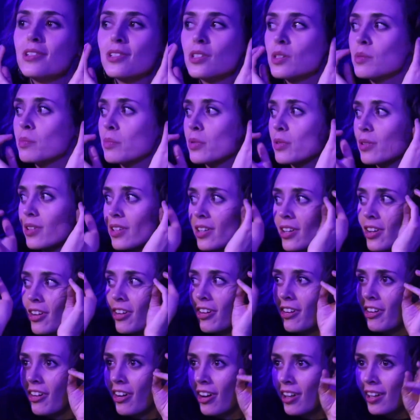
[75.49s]
spooky ah,
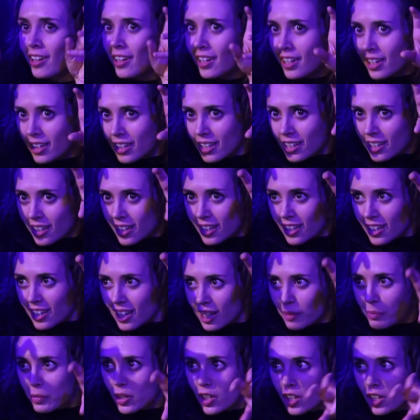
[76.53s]
ah. Um.